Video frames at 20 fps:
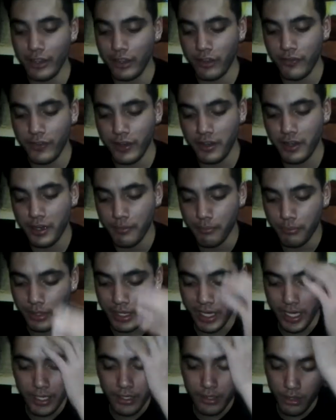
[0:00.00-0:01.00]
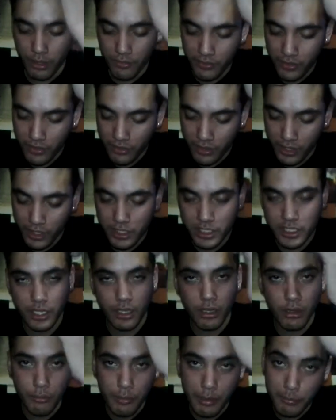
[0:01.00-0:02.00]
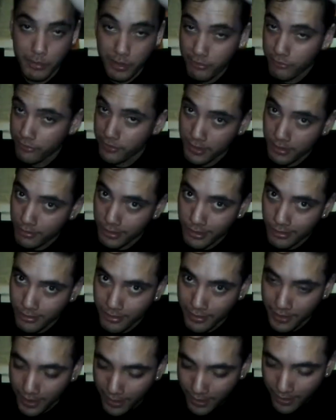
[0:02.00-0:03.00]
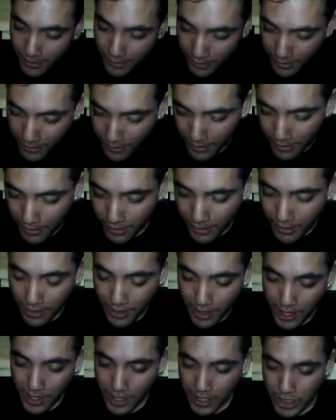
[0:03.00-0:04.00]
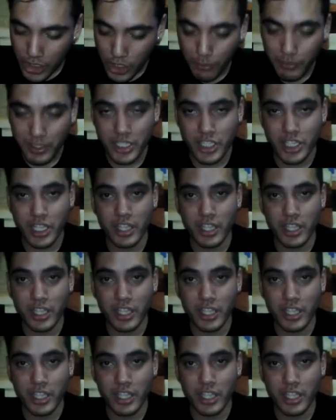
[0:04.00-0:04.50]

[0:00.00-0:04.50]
It's very unplanned, obviously you can tell by my feathery looking hair. So I'll be